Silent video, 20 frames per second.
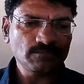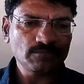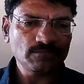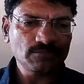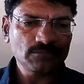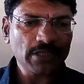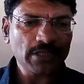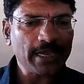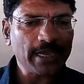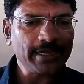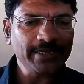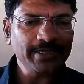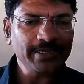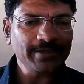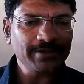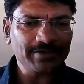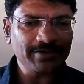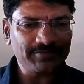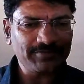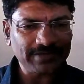The idea
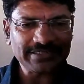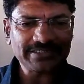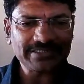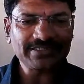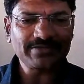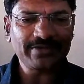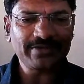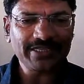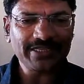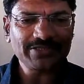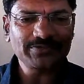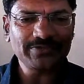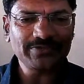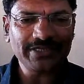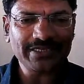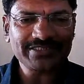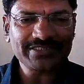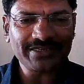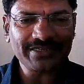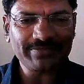of friendship days we are
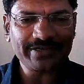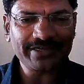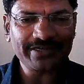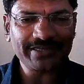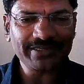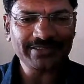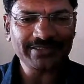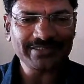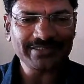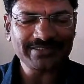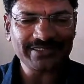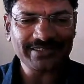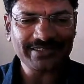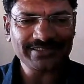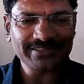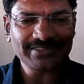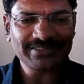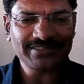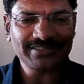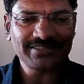celebrating these days.
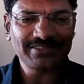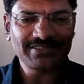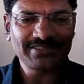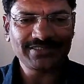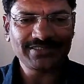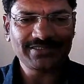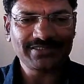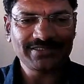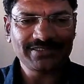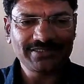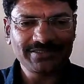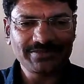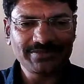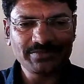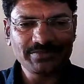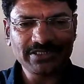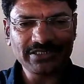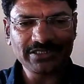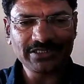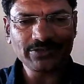
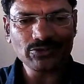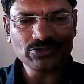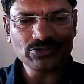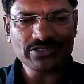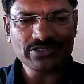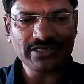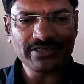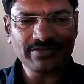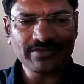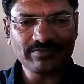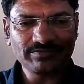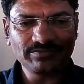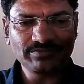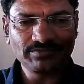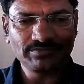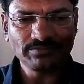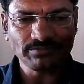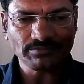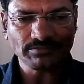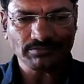But it was time
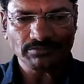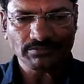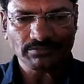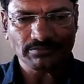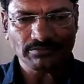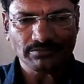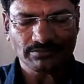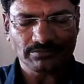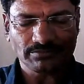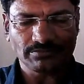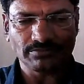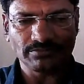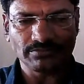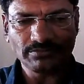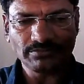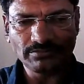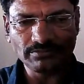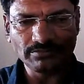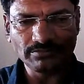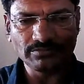
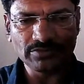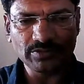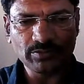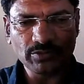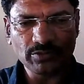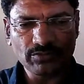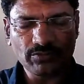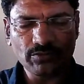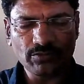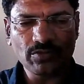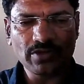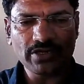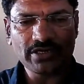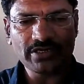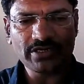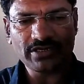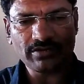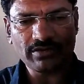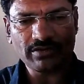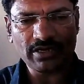before
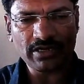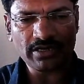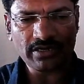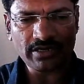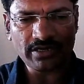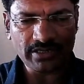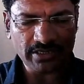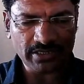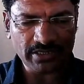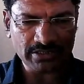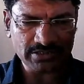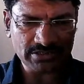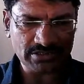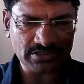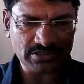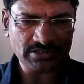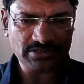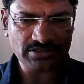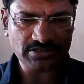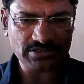400 years.
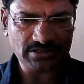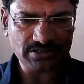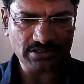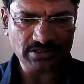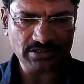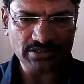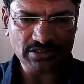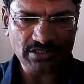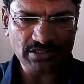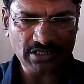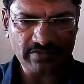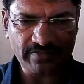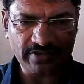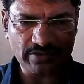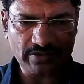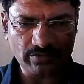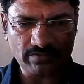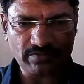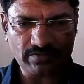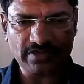There were
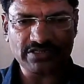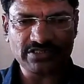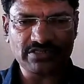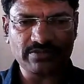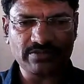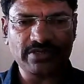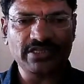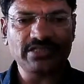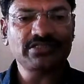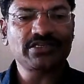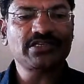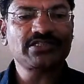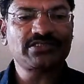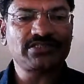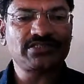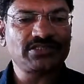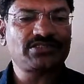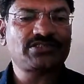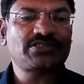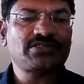no friendship days as
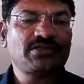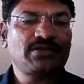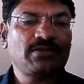such.